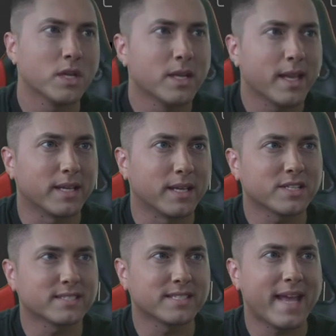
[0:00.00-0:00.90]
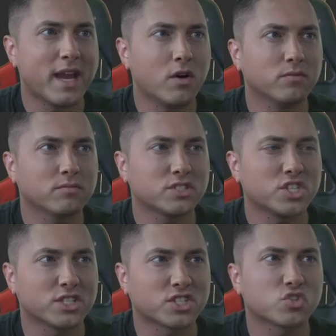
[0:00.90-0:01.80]
And as you can see now,
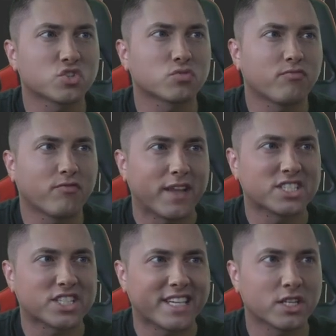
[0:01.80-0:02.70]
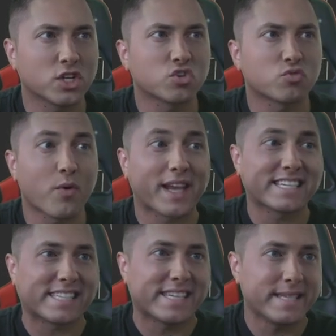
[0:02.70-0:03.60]
she is facing
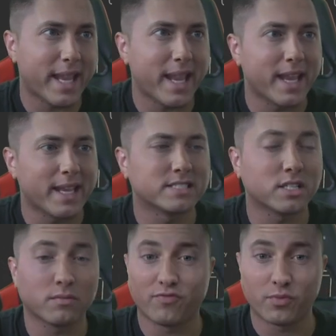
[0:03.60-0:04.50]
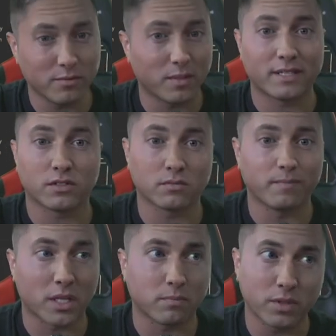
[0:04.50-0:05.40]
correctly. And
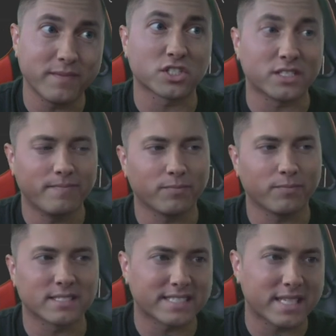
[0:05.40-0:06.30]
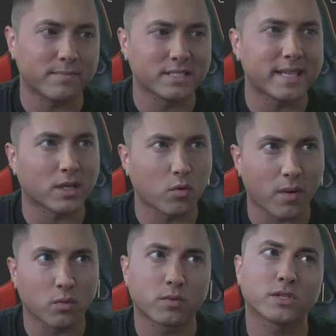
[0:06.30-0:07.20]
like previously, in the same exact
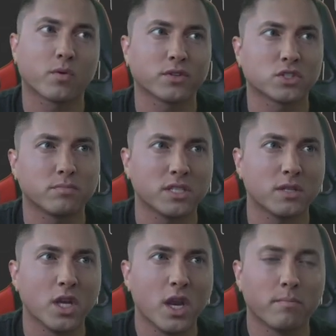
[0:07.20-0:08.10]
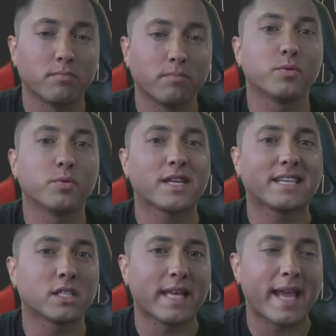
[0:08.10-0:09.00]
way, we're going to be putting
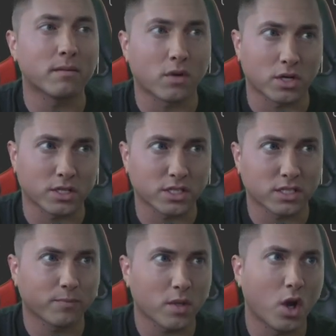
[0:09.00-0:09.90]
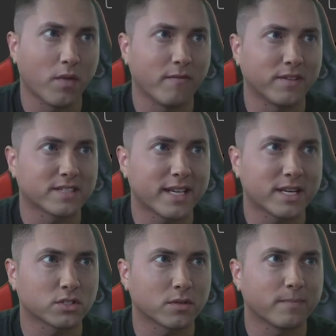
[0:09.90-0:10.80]
the landmarks on this
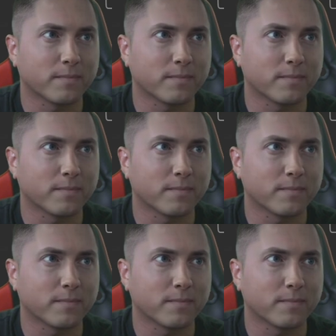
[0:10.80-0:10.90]
character.